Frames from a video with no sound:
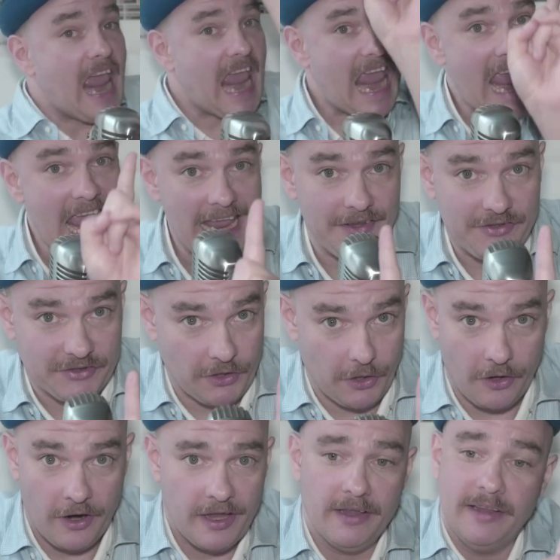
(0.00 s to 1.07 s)
answer
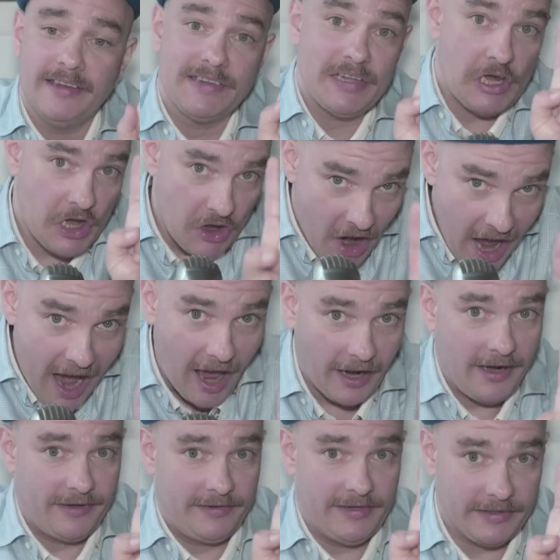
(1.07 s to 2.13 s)
is not
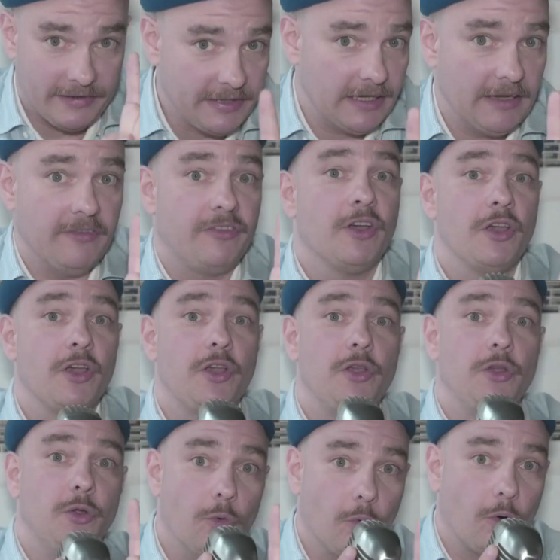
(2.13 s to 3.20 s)
to give
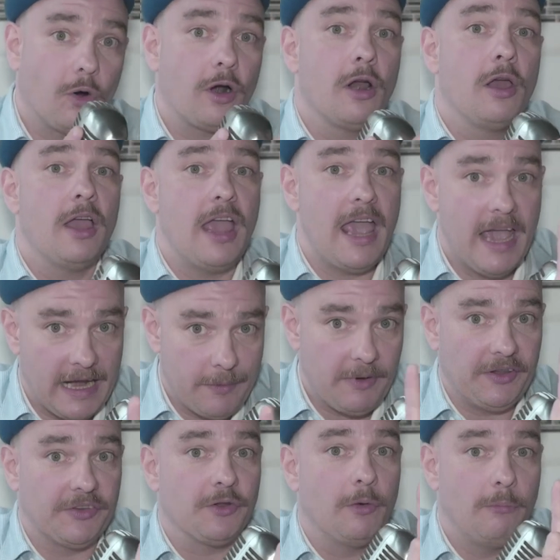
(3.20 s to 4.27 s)
your
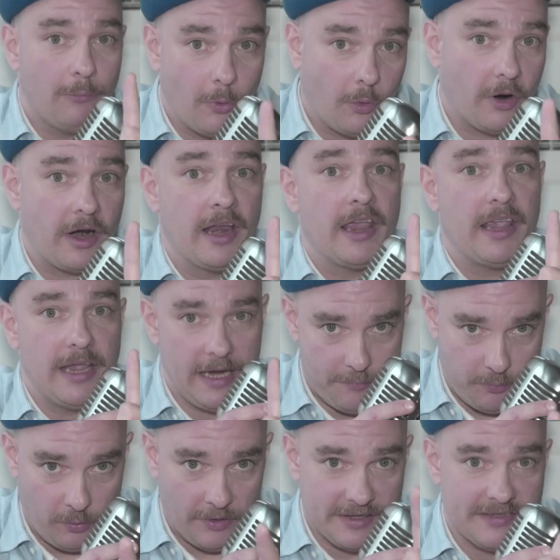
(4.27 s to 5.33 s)
enemies more hit
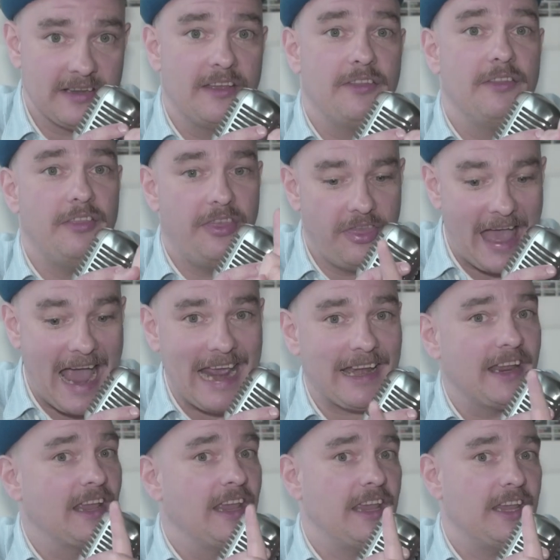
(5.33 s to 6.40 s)
points. That
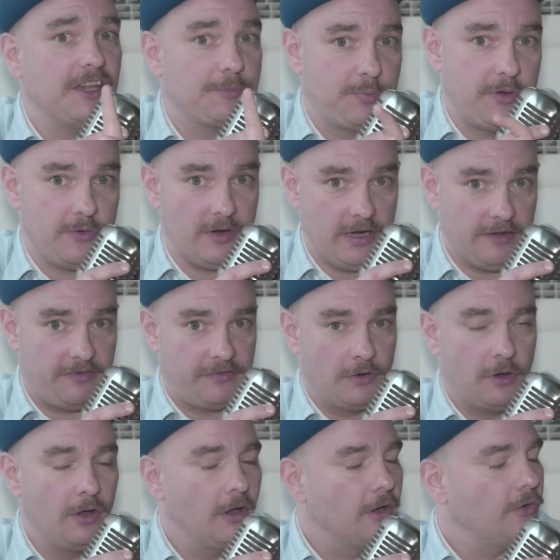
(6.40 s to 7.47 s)
is punitive.
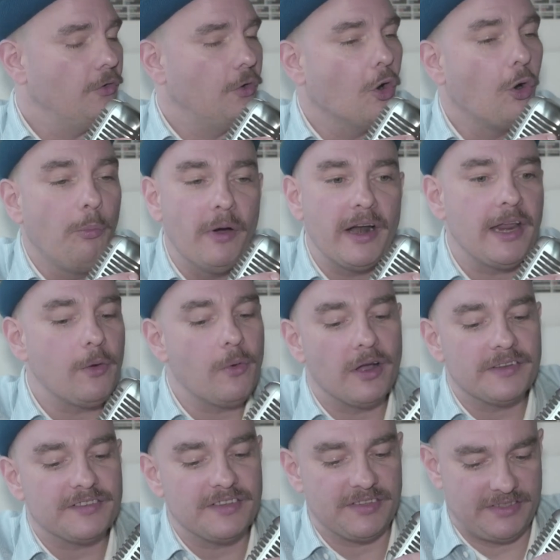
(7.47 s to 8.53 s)
Nobody
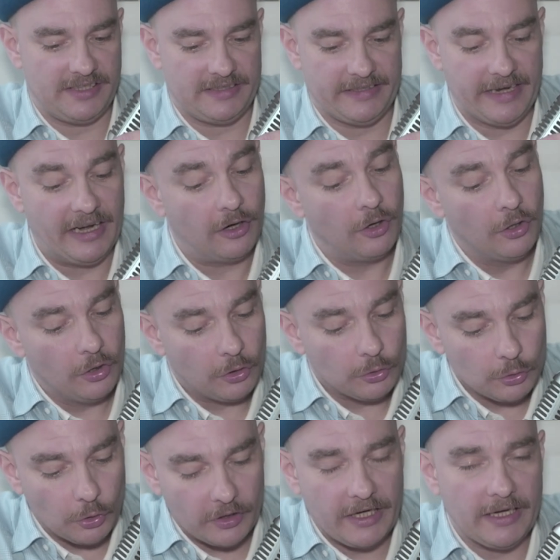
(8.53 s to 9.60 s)
wants to sit there
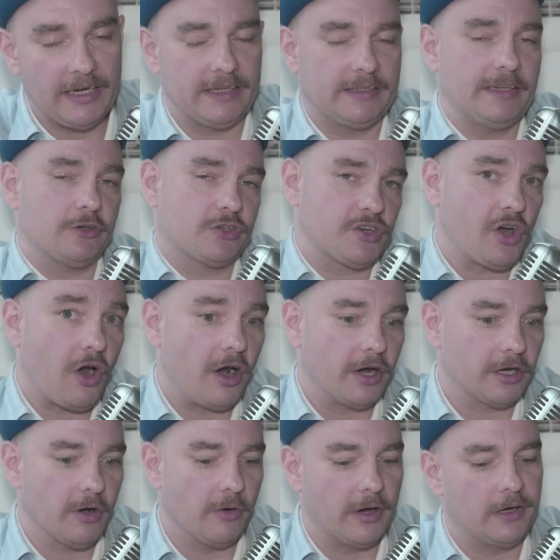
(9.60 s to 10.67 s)
looking at their chart
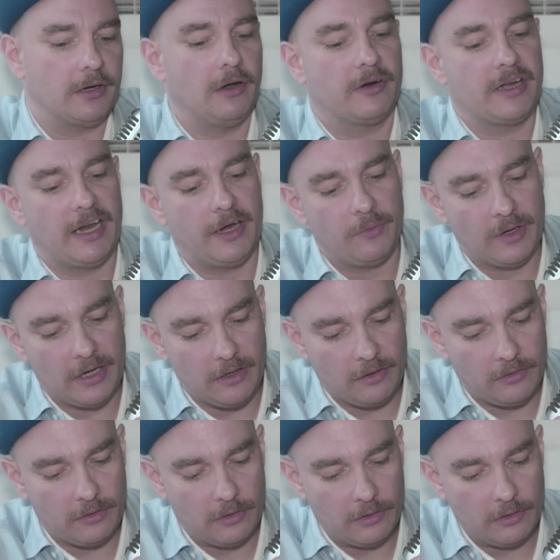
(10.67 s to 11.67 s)
going, okay, well,